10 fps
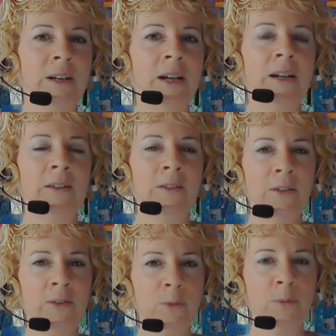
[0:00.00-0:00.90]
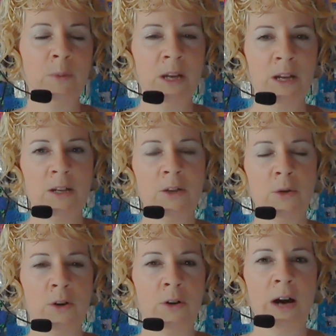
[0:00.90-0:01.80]
And this would be
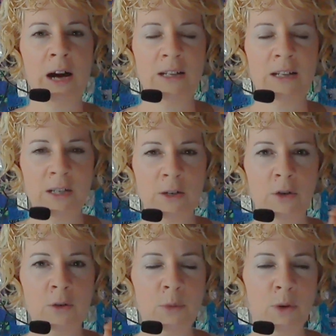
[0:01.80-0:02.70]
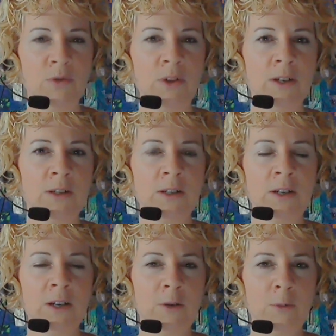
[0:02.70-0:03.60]
your ideal, perfect
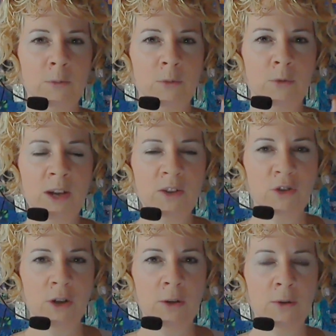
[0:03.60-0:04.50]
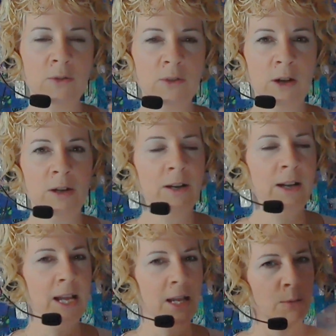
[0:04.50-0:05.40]
ratios on an
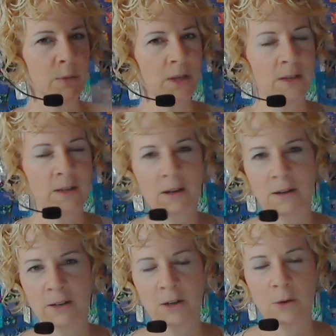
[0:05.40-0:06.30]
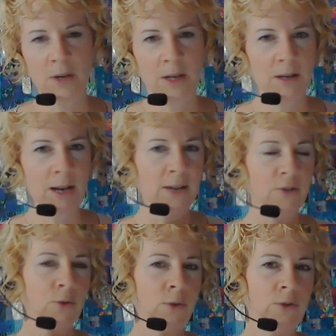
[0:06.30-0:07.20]
ambient, ongoing,
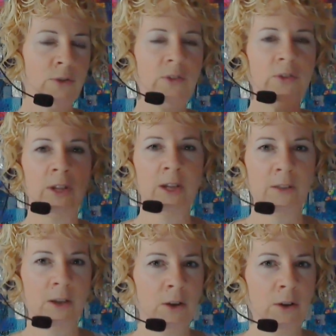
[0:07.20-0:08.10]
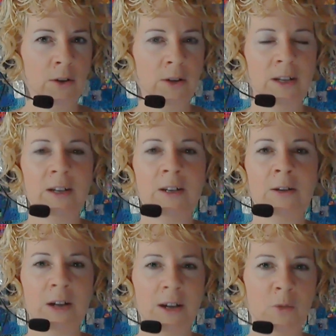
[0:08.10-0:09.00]
natural, just sitting there
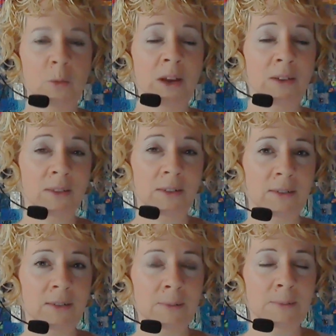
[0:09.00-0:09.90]
kind of basis.